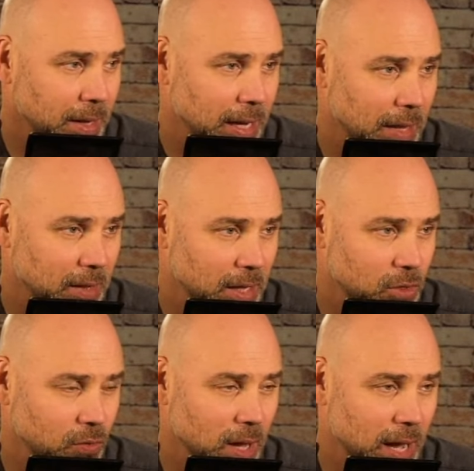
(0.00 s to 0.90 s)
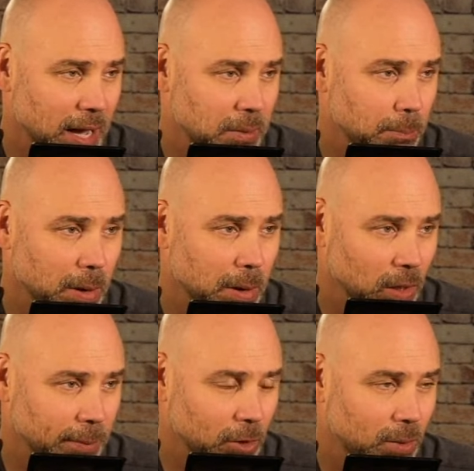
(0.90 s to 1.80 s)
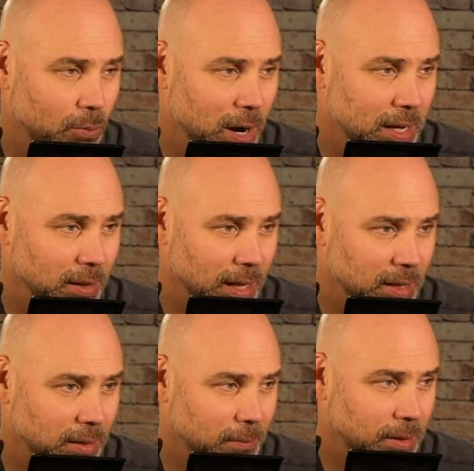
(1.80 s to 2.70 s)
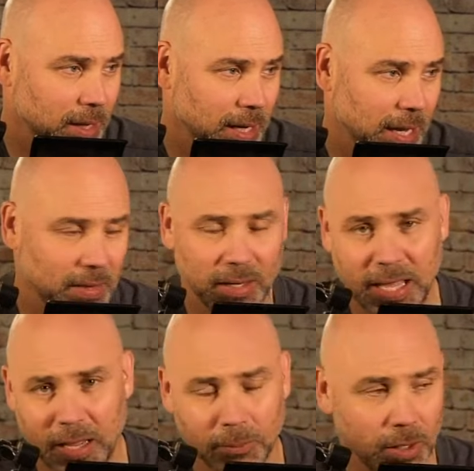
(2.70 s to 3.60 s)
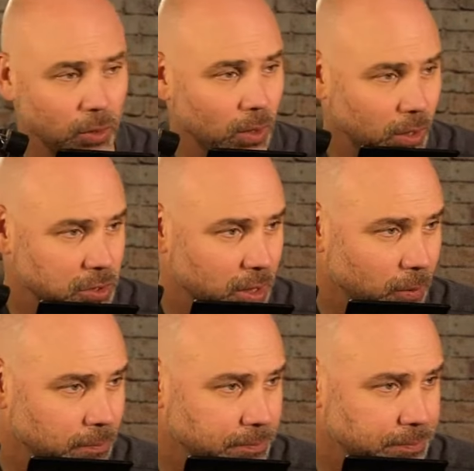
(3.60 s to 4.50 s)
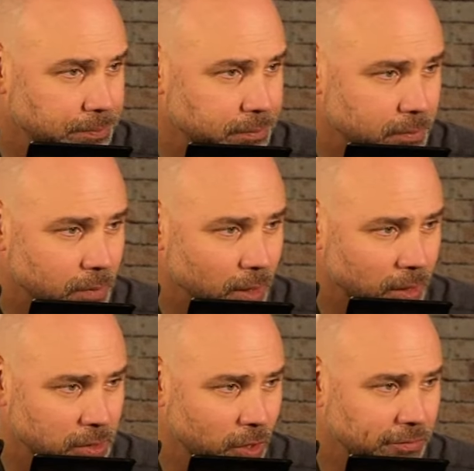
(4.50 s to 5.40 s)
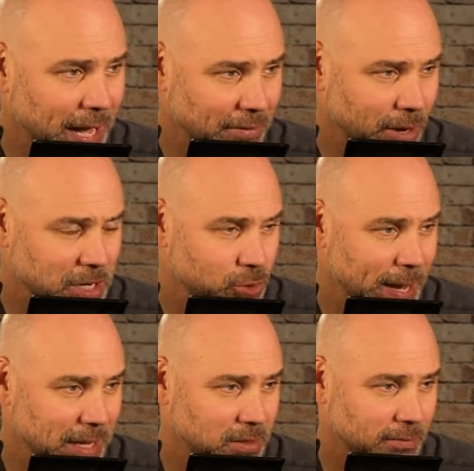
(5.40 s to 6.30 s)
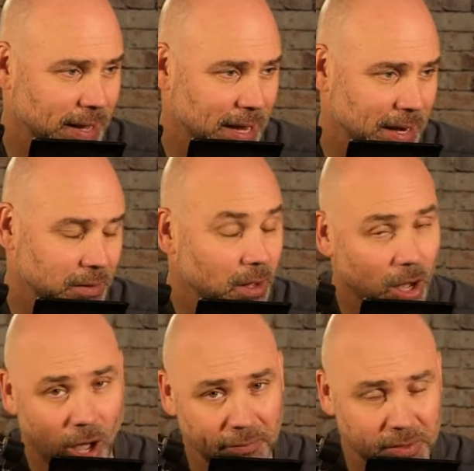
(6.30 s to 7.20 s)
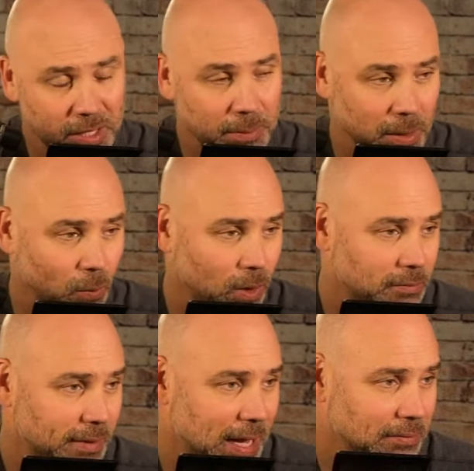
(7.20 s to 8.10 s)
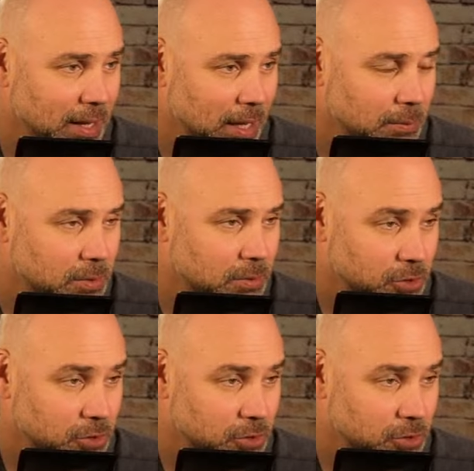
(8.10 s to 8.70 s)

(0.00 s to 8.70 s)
and then you've got Bo Limmer and Brady Latham, and then Cam Little also. So five Razorbacks invited off a team that won four games.